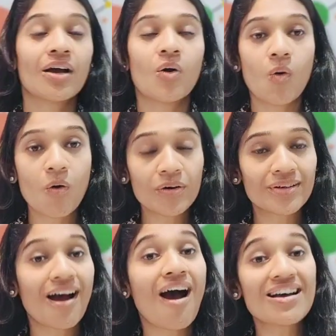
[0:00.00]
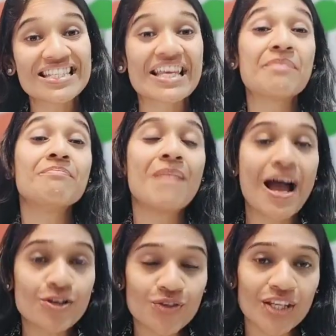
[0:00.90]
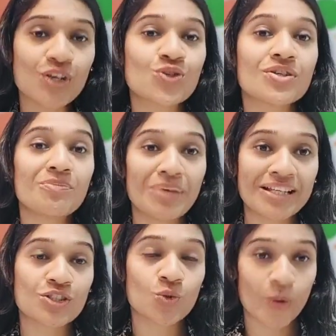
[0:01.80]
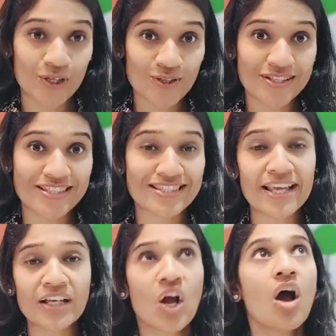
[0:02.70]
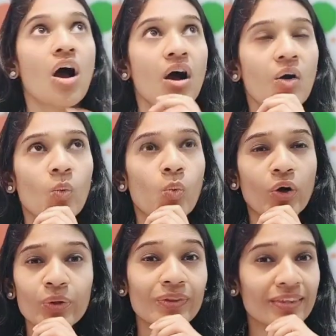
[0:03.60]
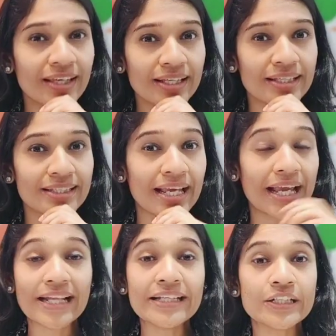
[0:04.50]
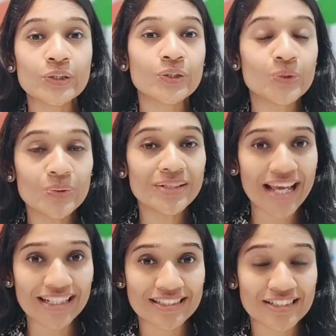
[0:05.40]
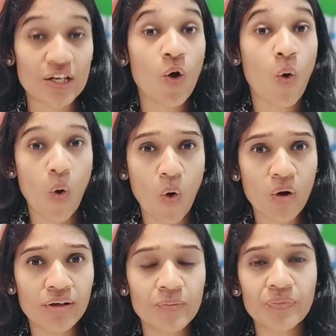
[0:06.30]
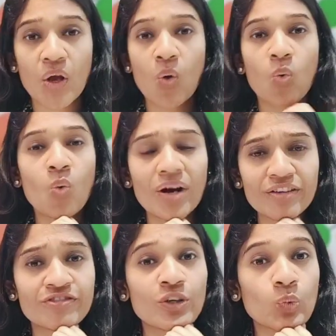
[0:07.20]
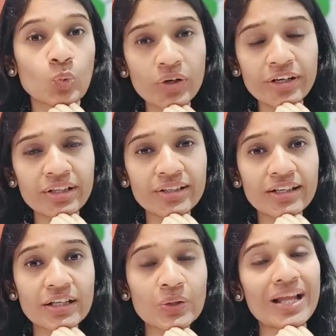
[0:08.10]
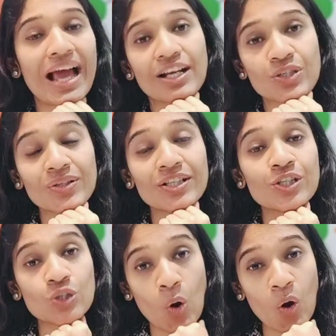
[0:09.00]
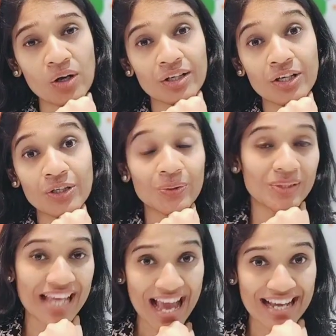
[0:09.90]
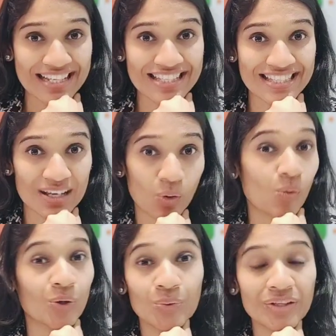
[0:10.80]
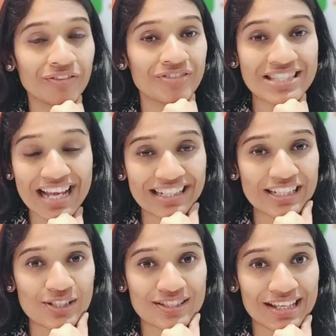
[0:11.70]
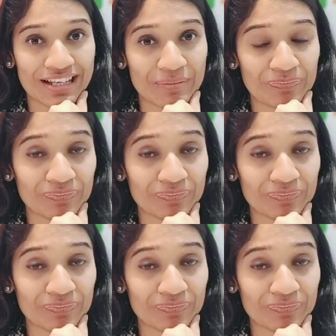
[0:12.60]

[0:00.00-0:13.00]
Or ask imagination-based questions like, "What do you think the alien could do next?" Or, "What if the wood could actually talk to the axe? What would it have said each day?"